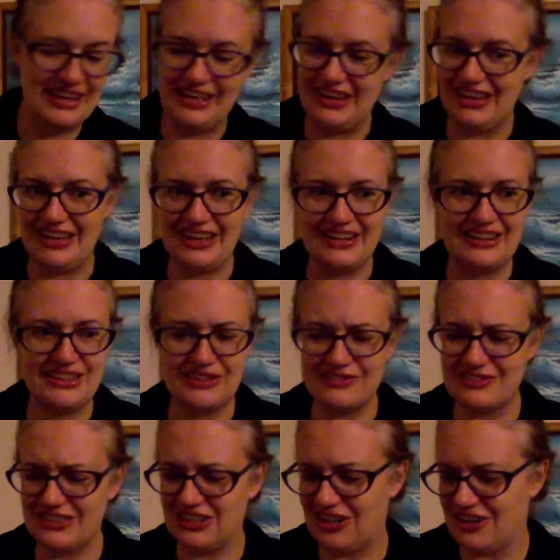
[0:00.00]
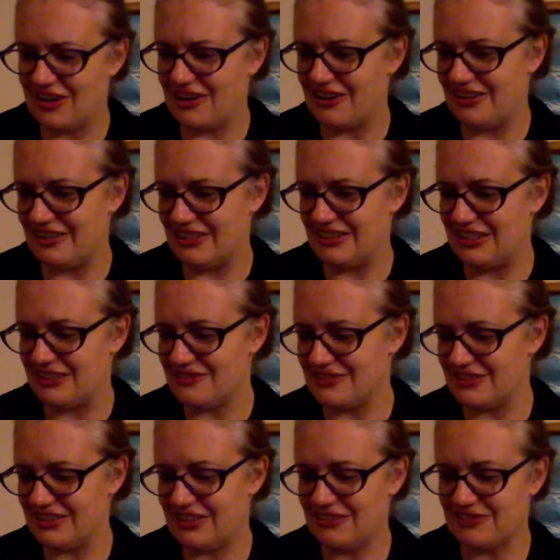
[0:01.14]
And there's a card in here
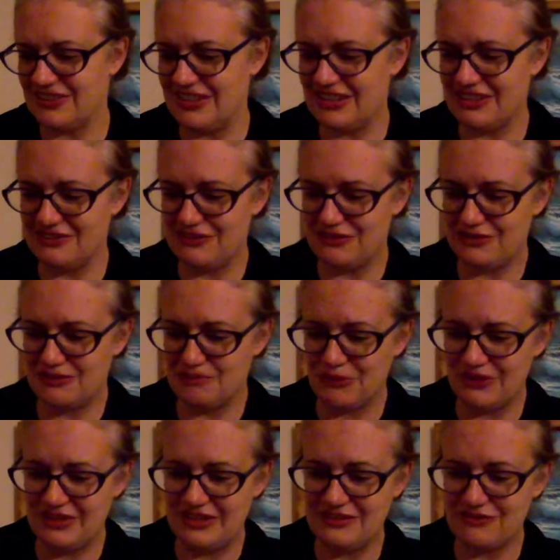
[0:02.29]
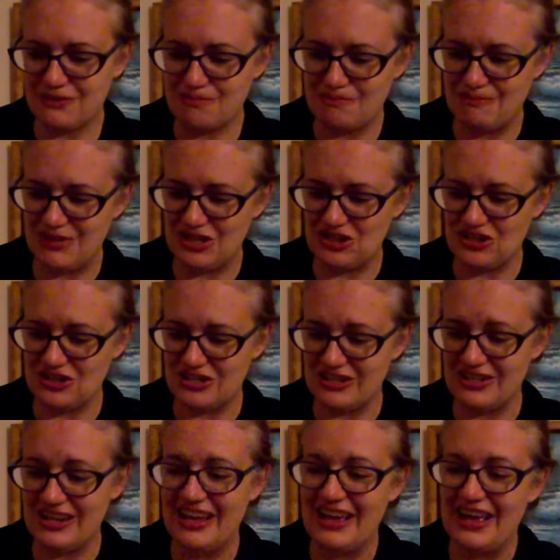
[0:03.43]
so I can read off more of the
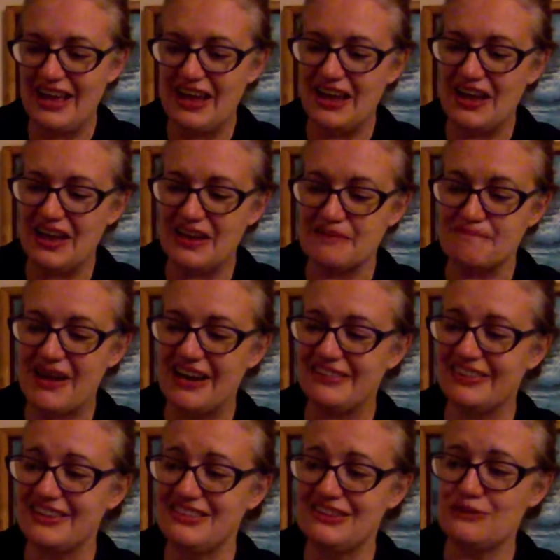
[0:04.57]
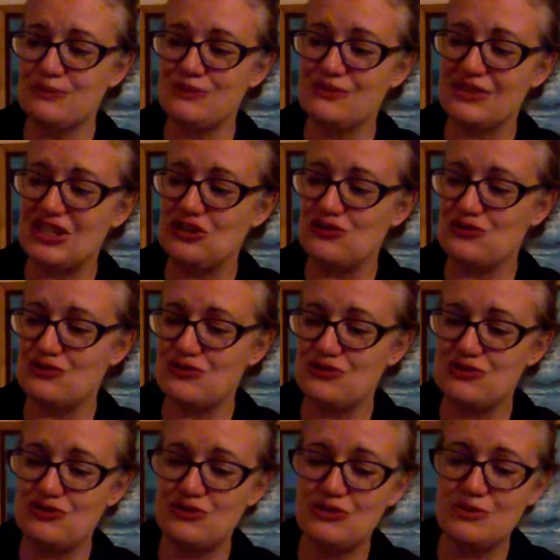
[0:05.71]
information. I thought this was like
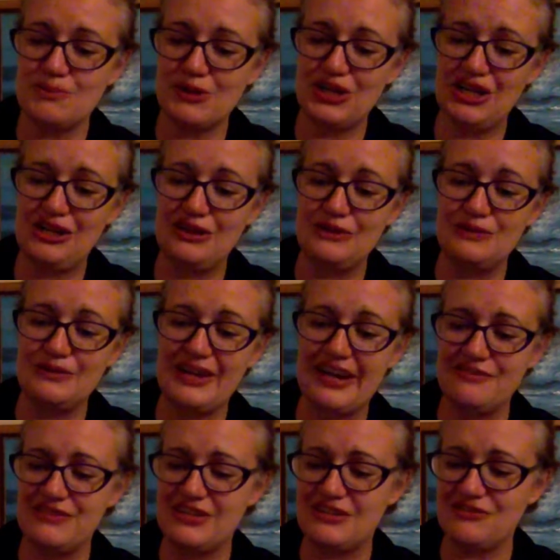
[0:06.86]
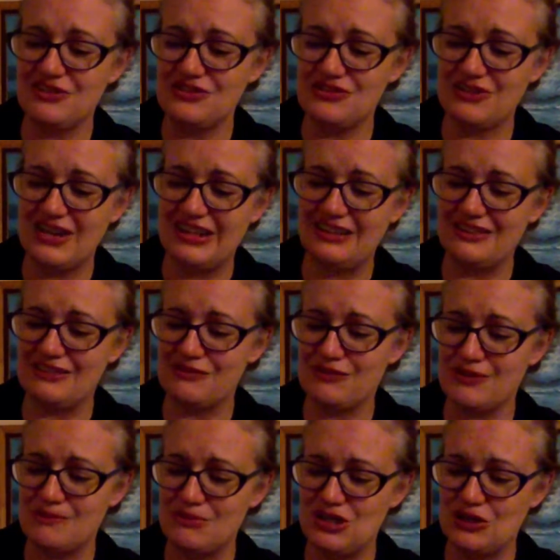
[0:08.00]
super cute. I've never tried anything
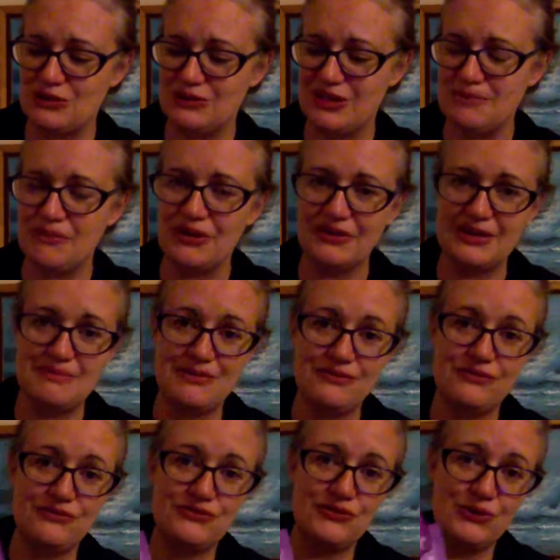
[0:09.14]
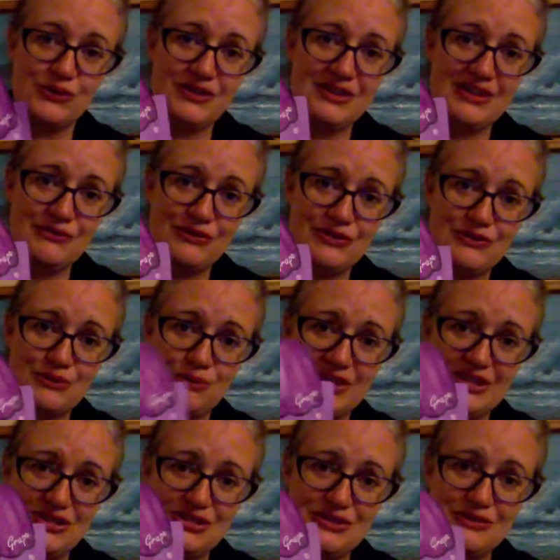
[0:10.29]
from Tony Moly before. I've always
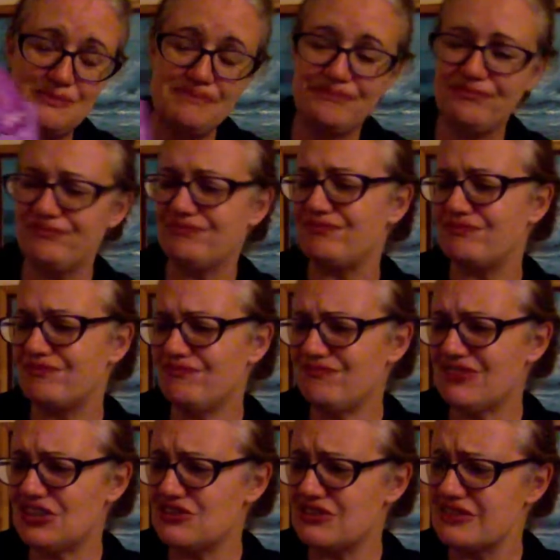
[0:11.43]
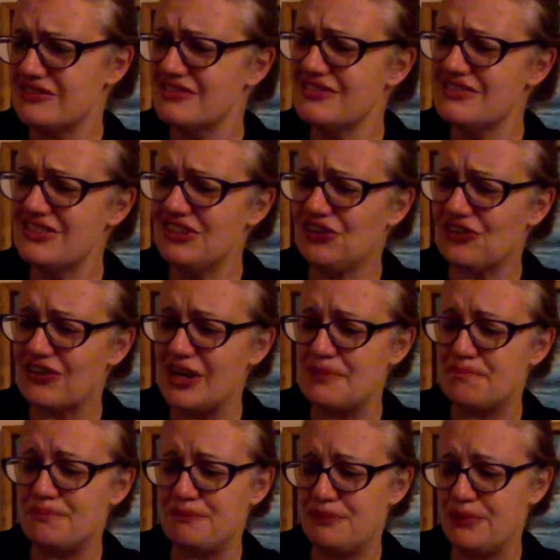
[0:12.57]
wanted to. So this is the grape
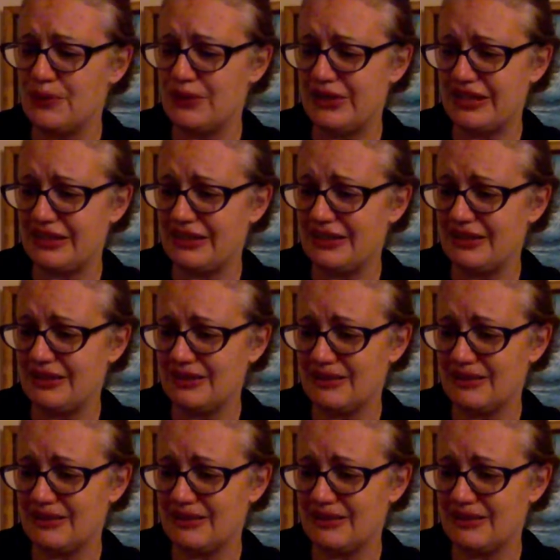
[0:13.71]
pudding.